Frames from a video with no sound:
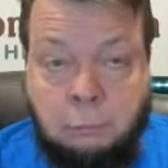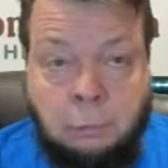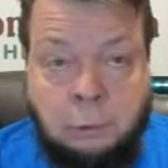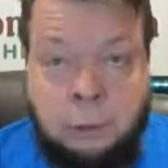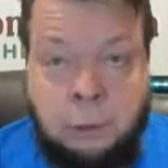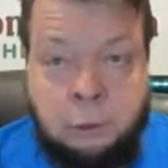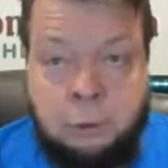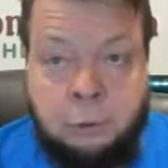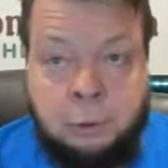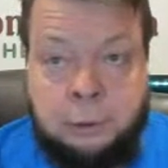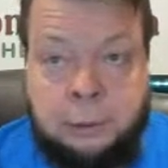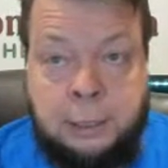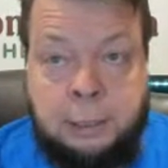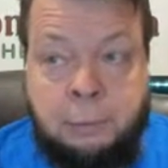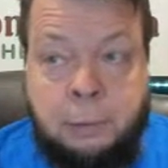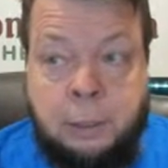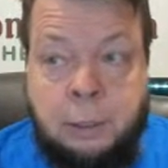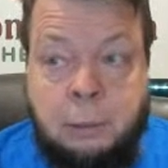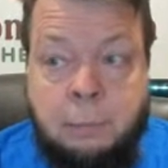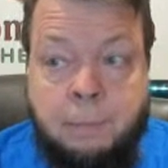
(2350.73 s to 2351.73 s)
Don't do it
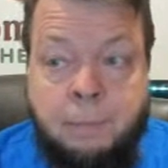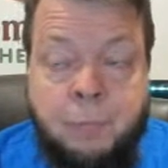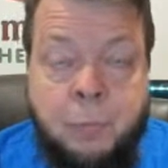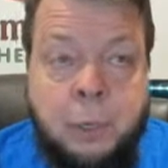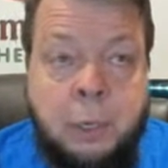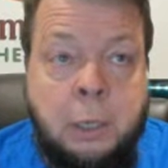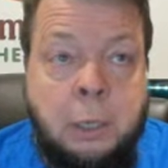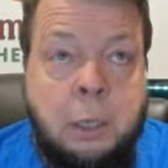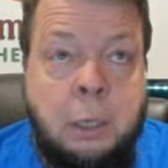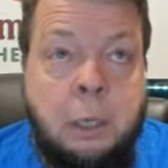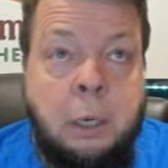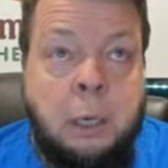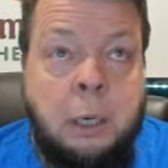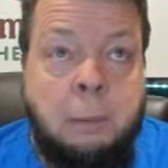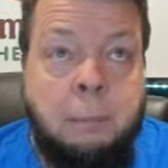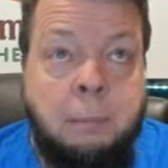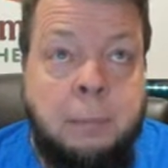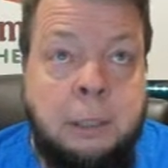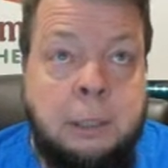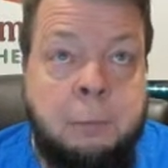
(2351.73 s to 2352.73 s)
that way.
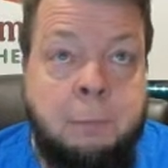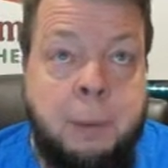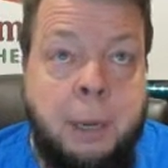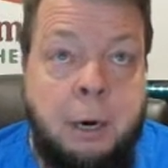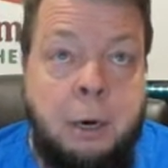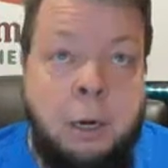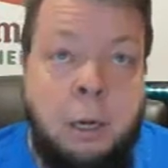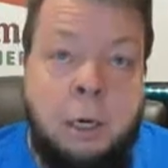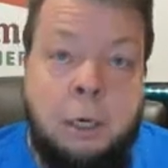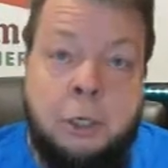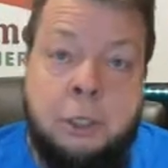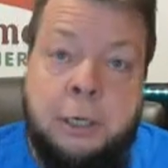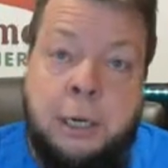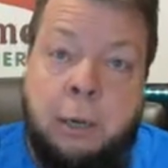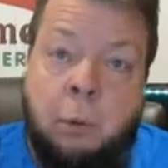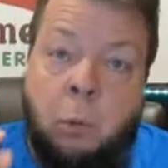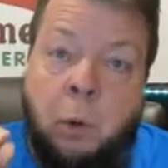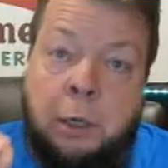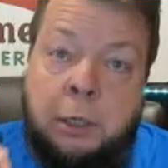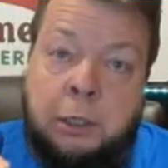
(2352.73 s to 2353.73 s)
Um, it's better to
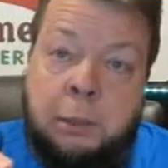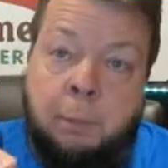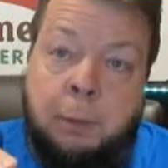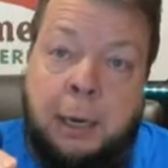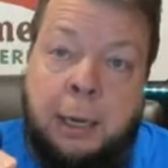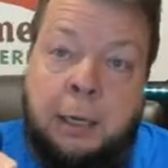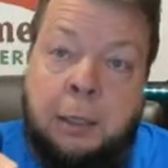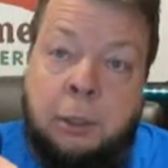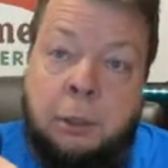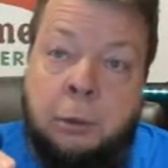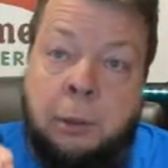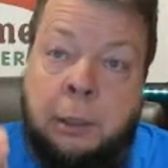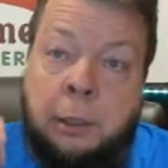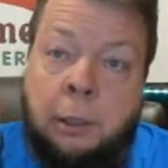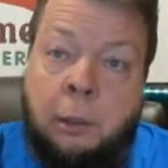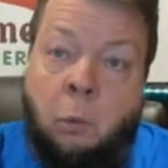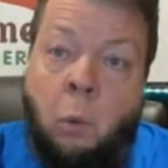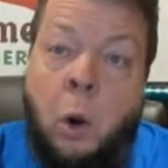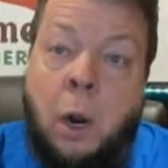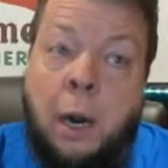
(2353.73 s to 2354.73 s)
understand what is the plant doing
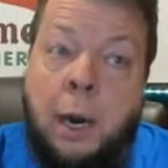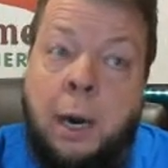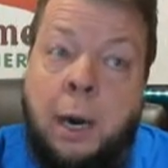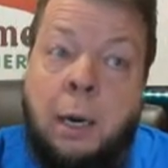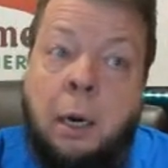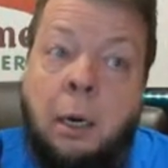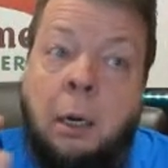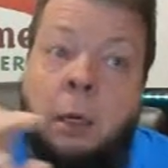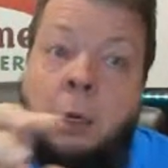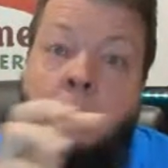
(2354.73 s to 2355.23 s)
and why,